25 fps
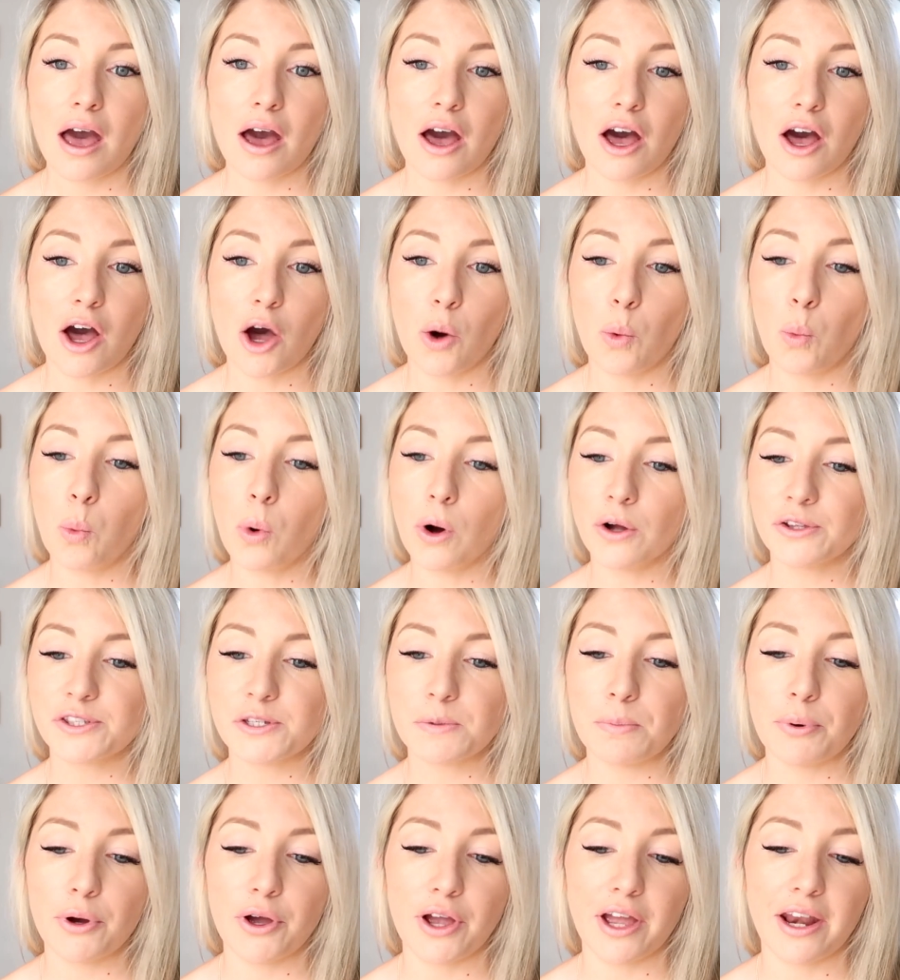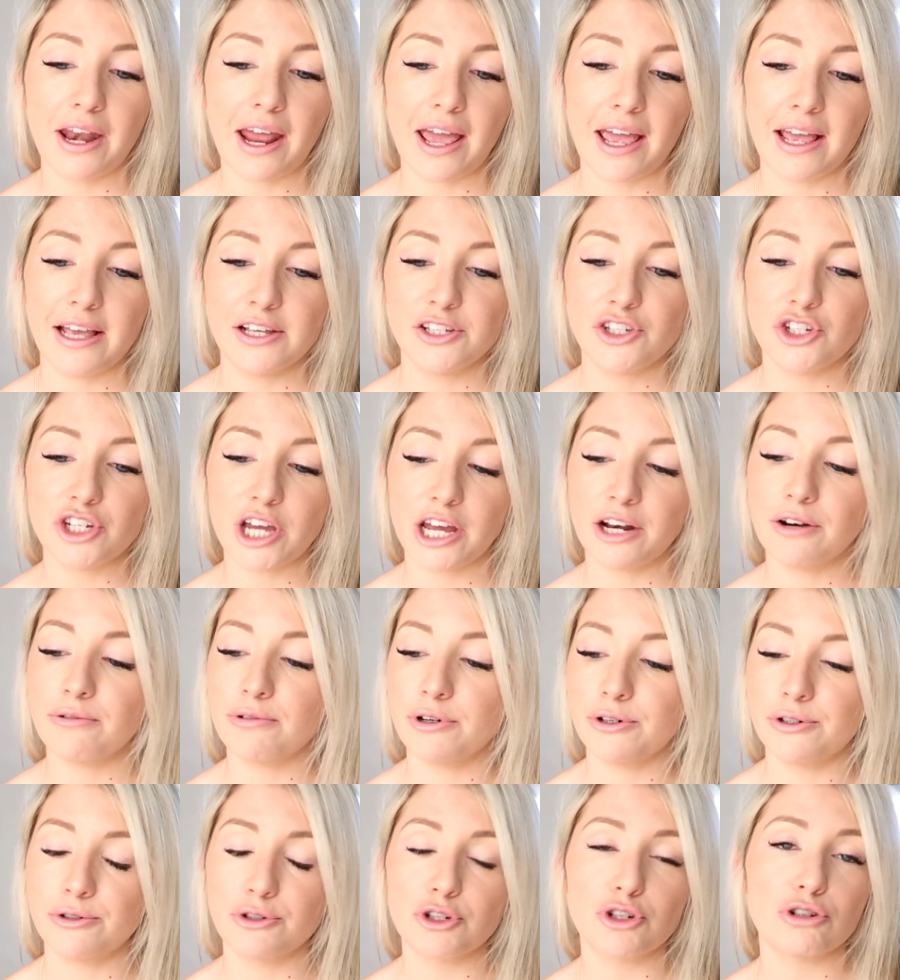uh, what to put in a
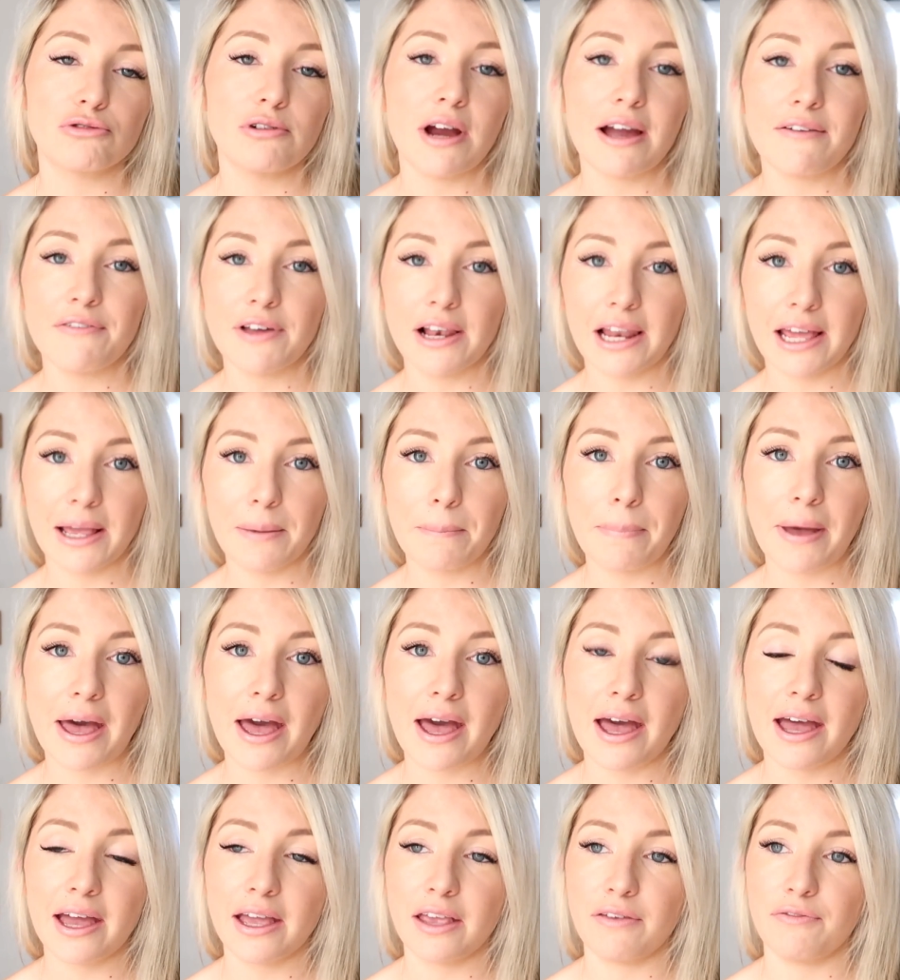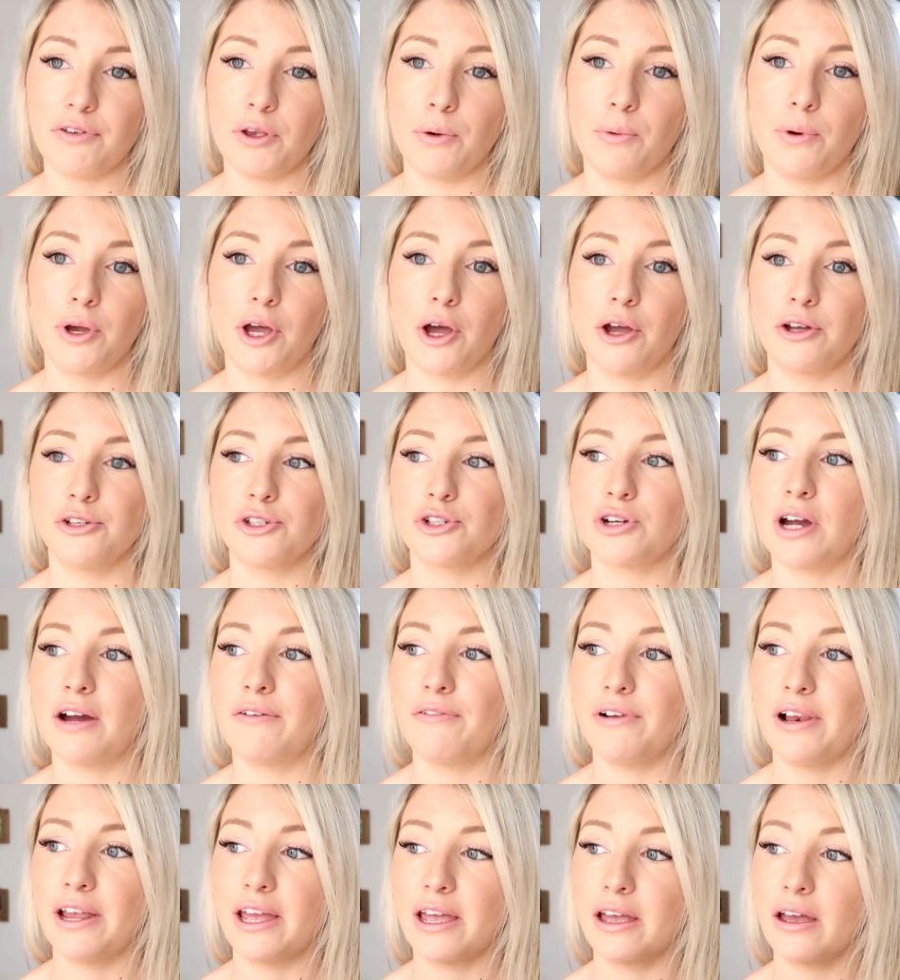general traveling bag. If you were going
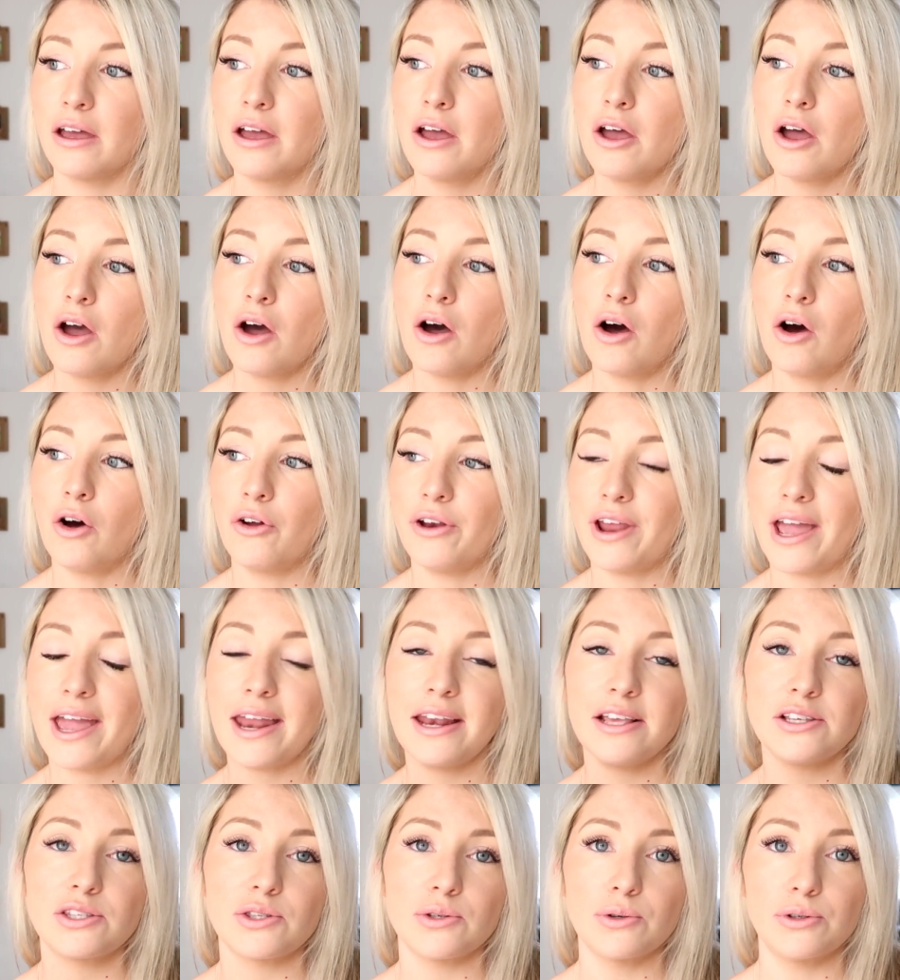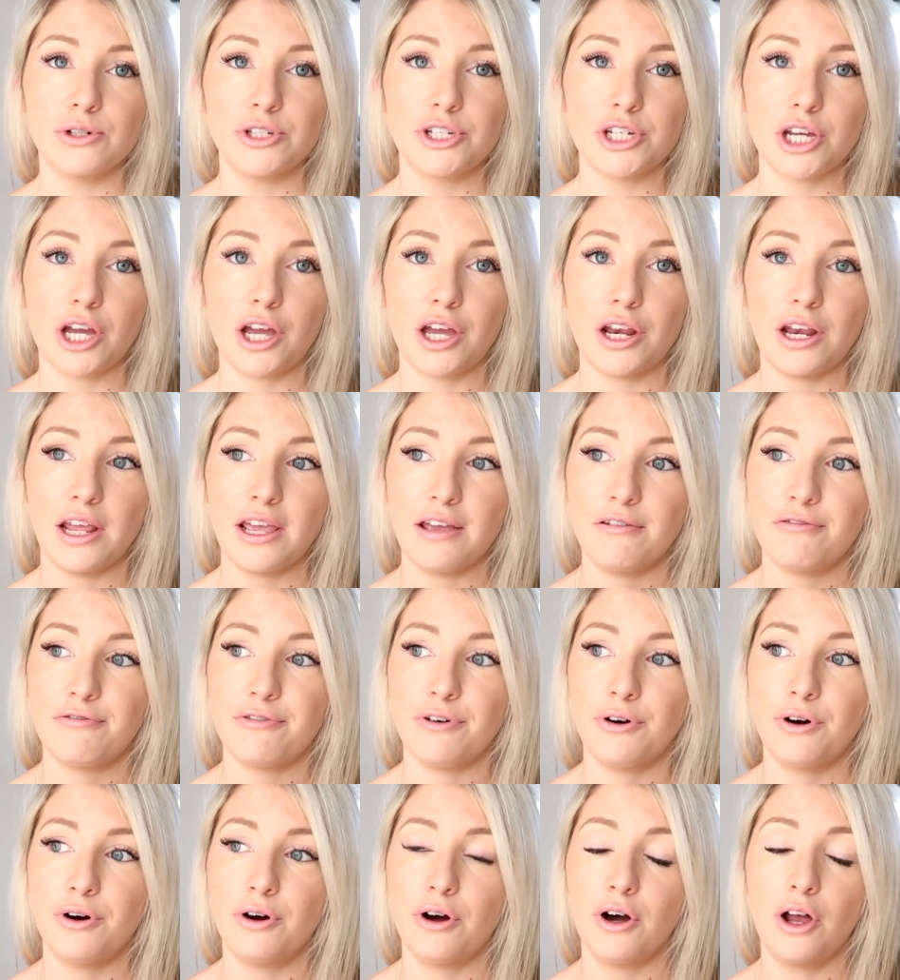traveling on any sort of journey
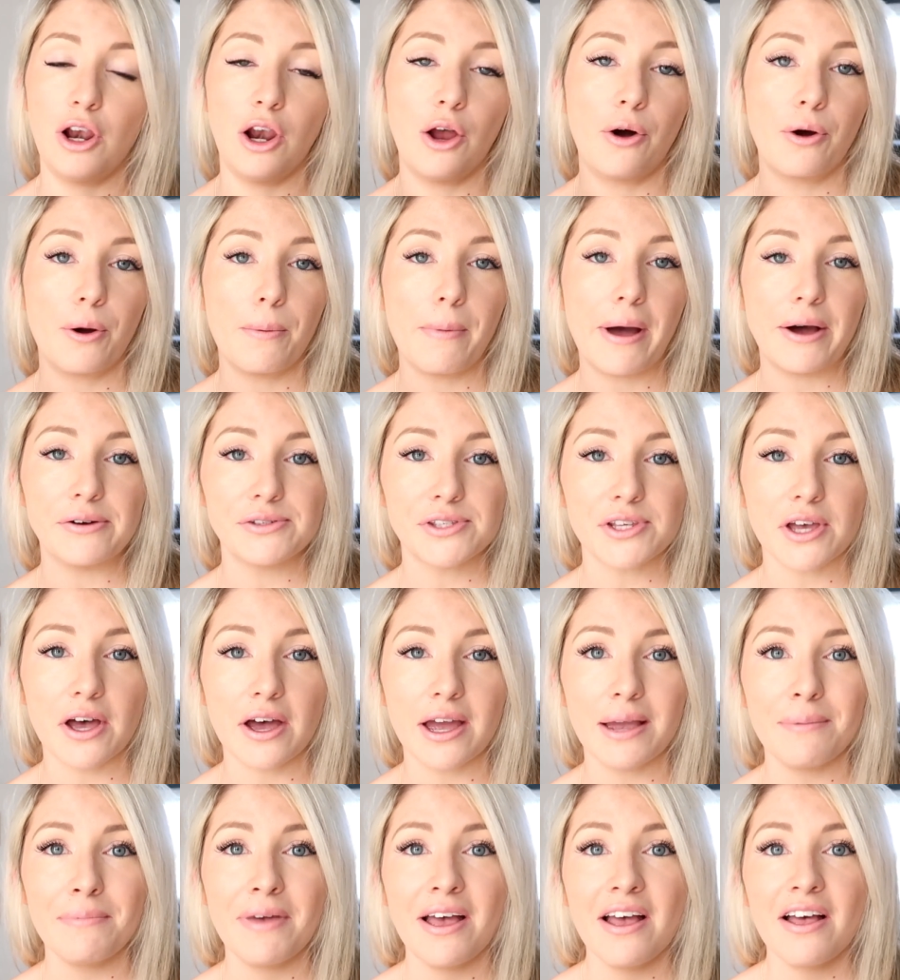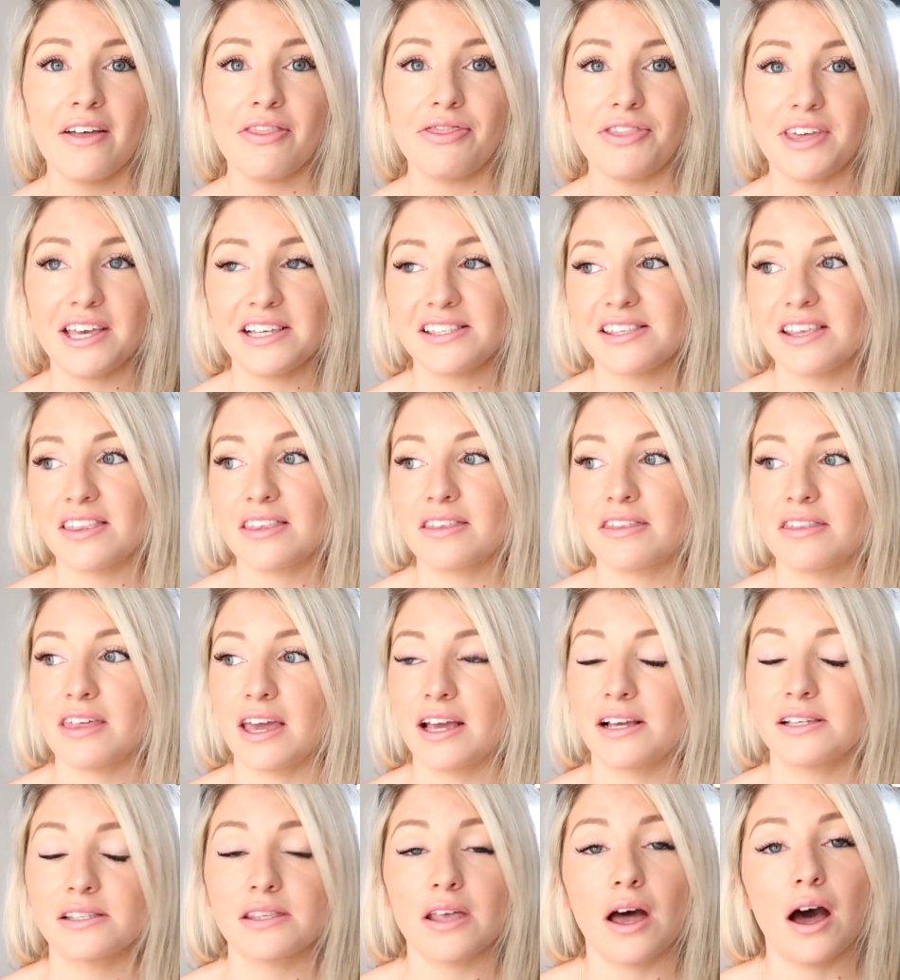for a long amount of time, these are the
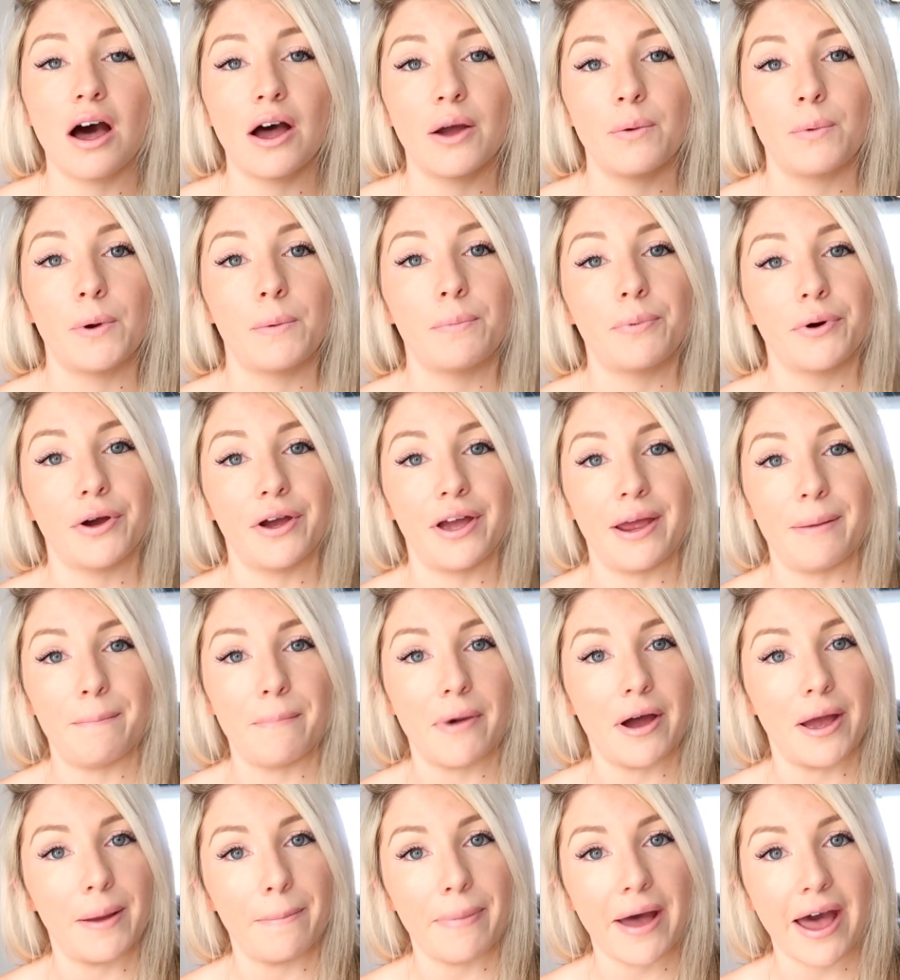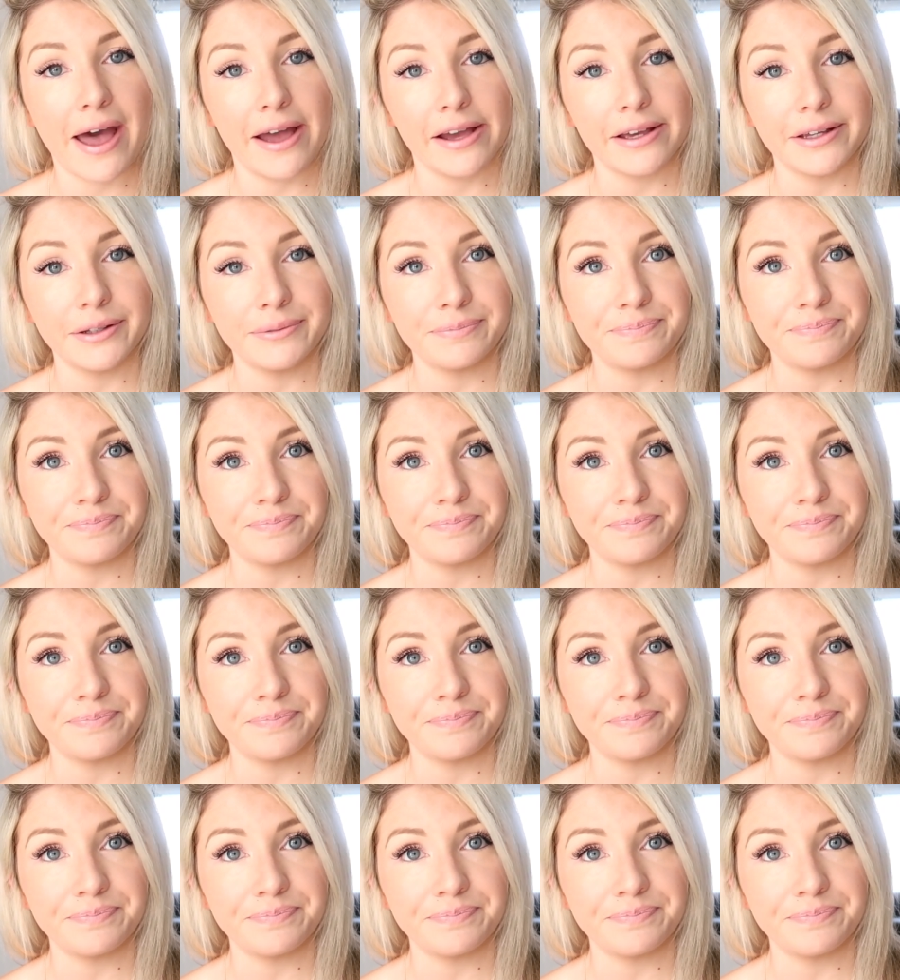things that I would put in my bag.